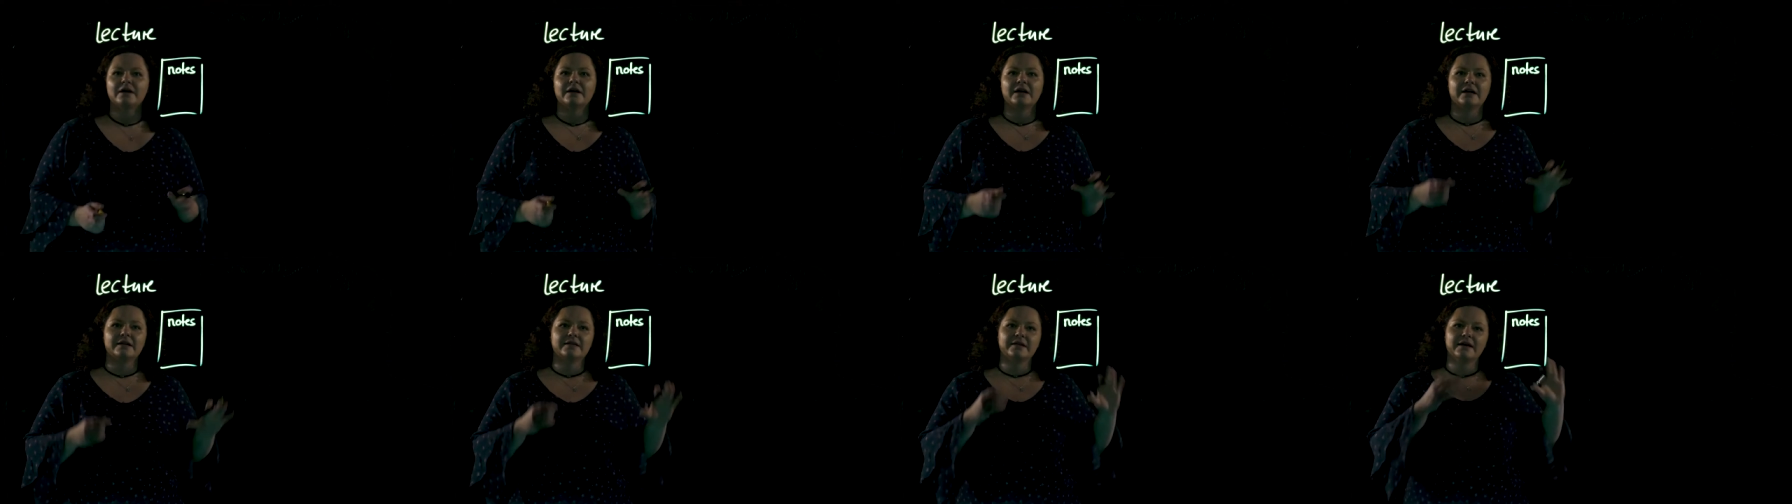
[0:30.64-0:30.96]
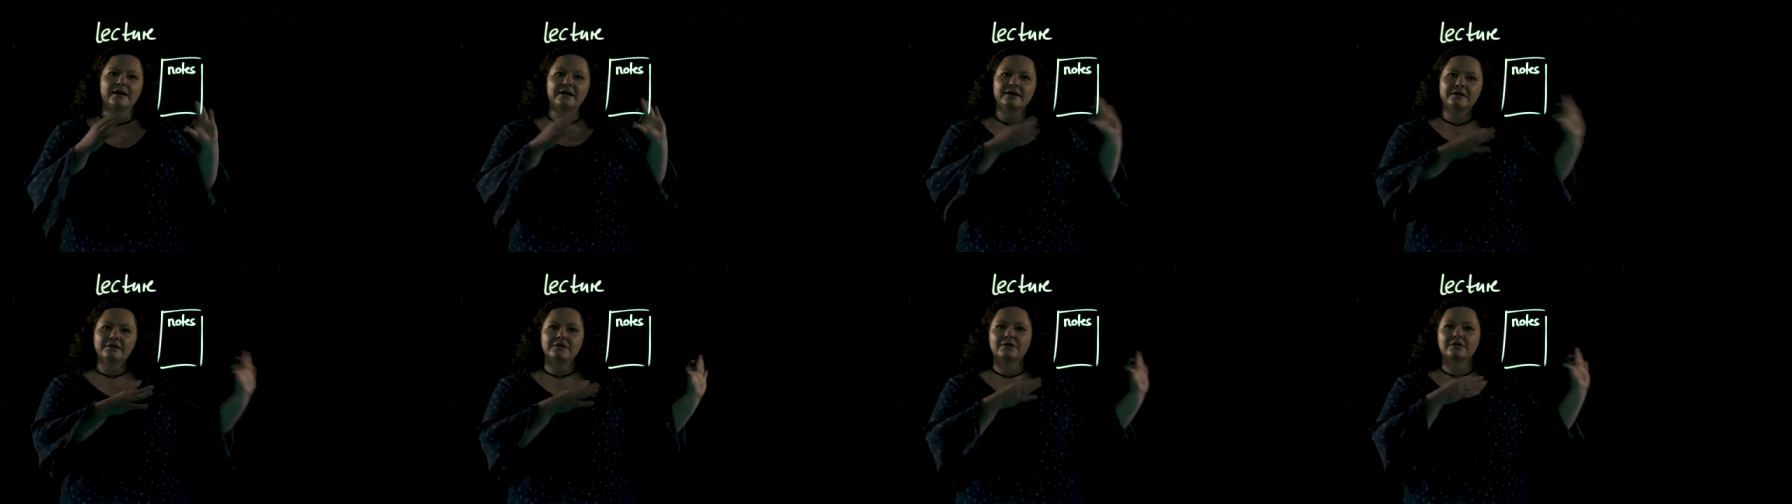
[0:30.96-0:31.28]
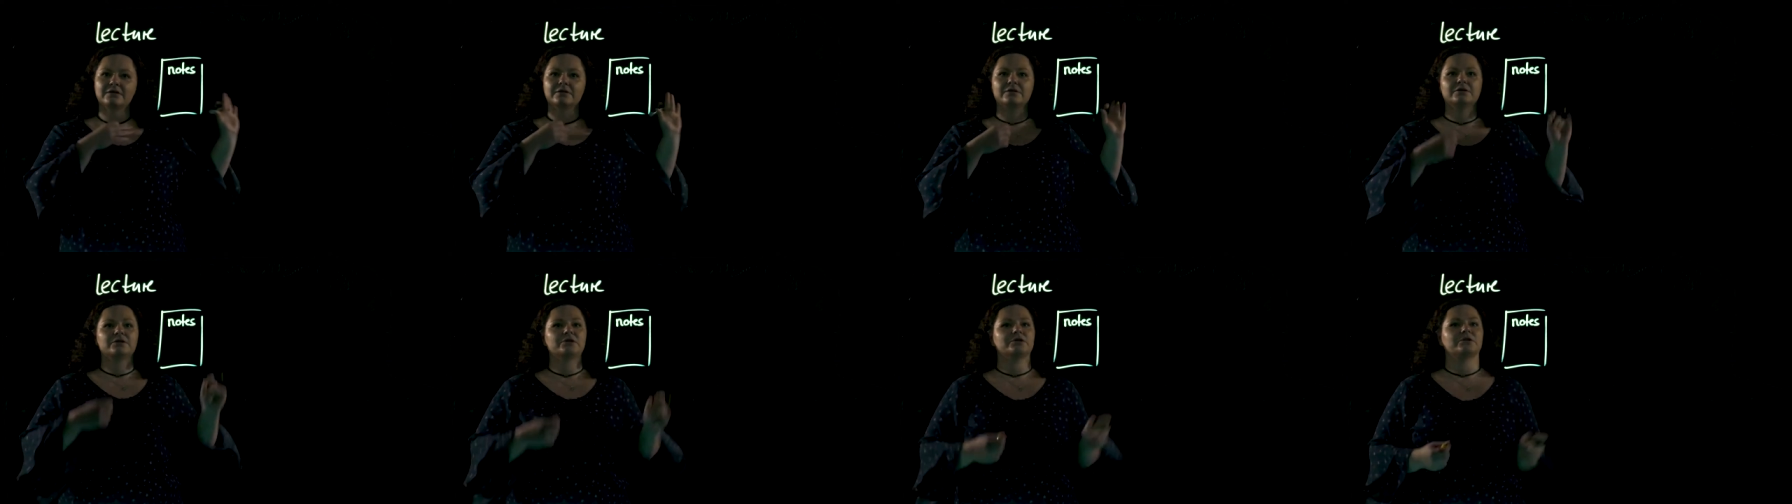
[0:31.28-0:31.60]
And
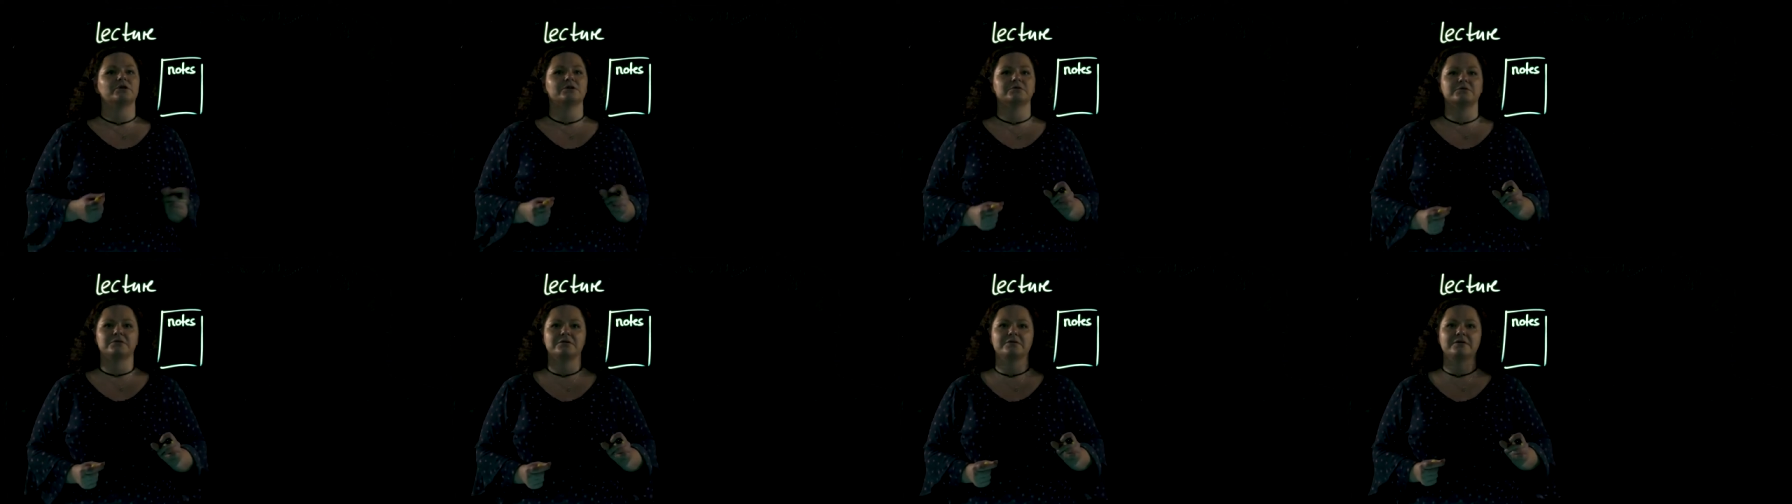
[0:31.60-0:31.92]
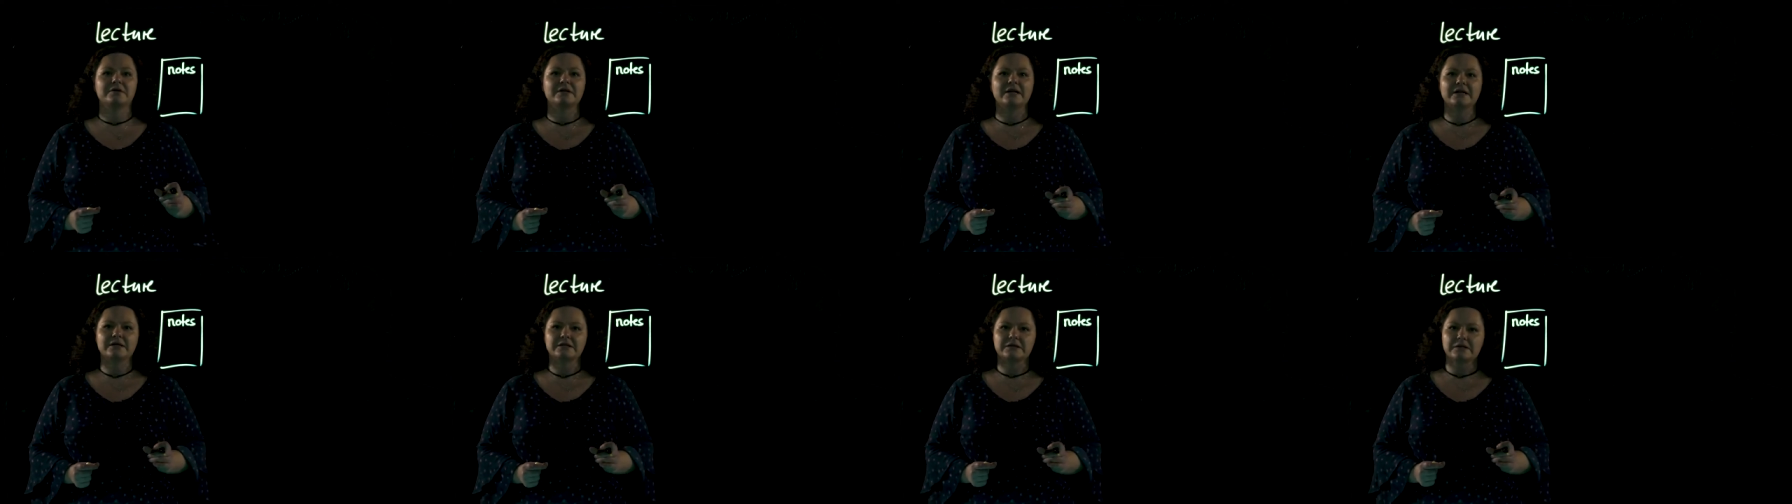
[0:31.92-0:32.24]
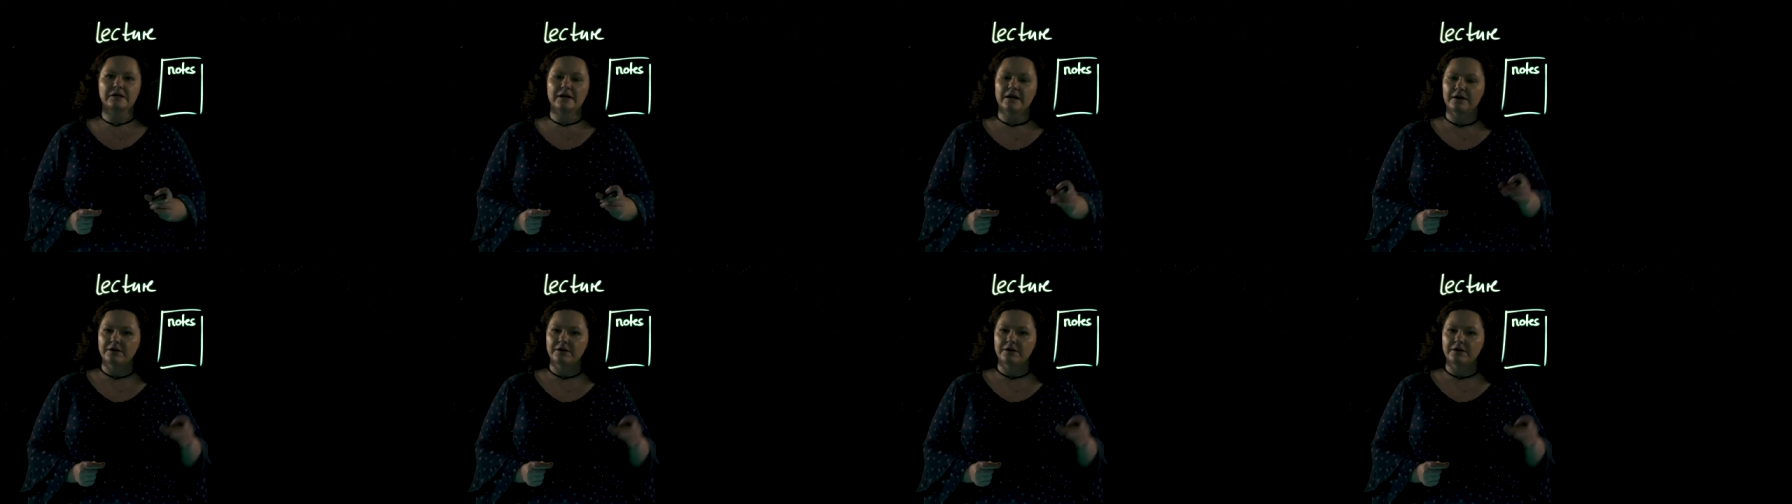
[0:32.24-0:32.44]
then you go to the next